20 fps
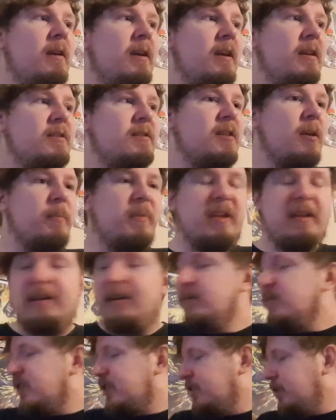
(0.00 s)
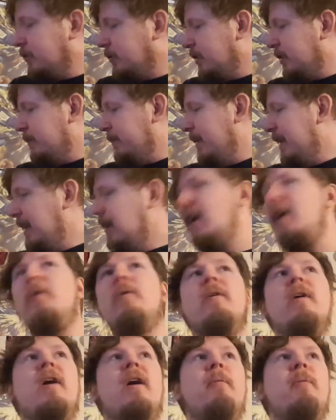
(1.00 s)
is something that I'm still going to make.
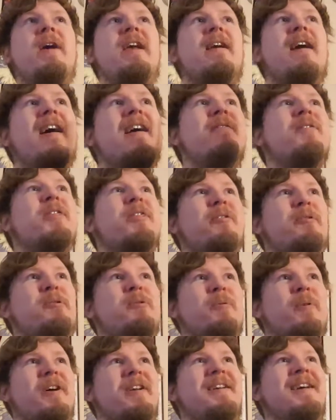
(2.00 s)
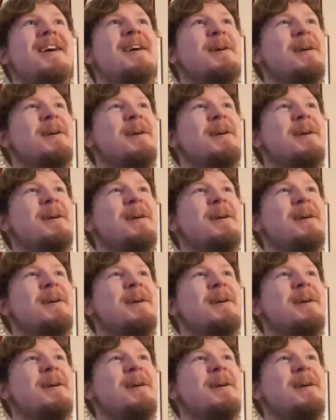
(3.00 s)
Oh, wait, I have a third one